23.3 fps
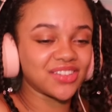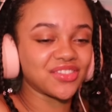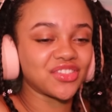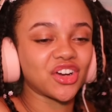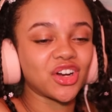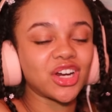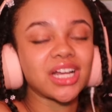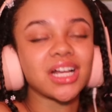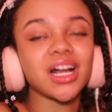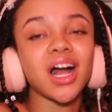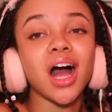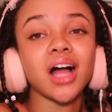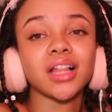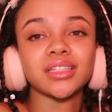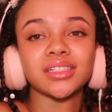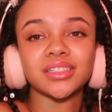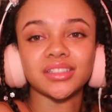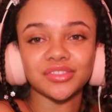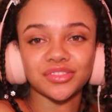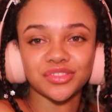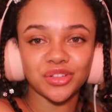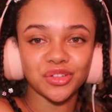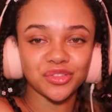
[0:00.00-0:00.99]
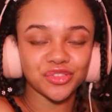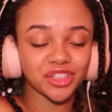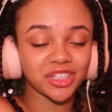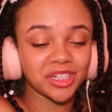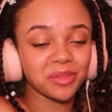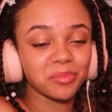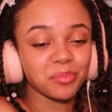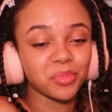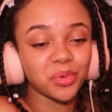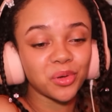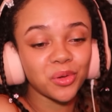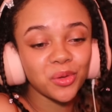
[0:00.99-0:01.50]
very colorful, very
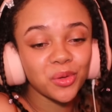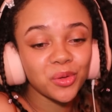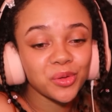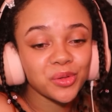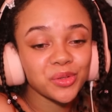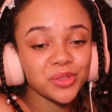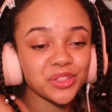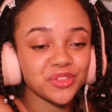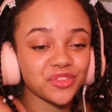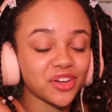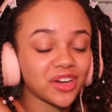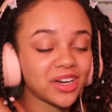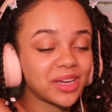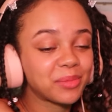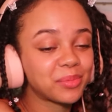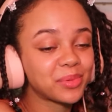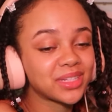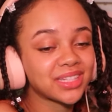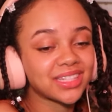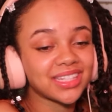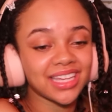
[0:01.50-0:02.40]
bold, very put